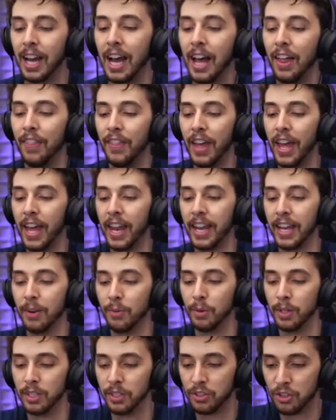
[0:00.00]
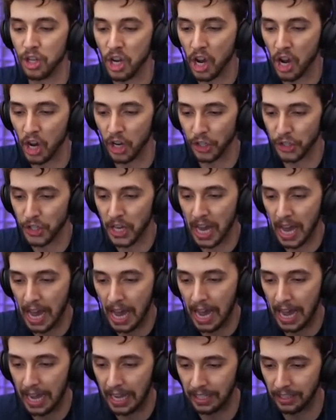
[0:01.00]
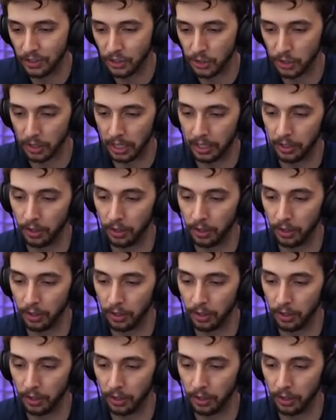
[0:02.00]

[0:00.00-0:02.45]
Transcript: and then it was just cancelled.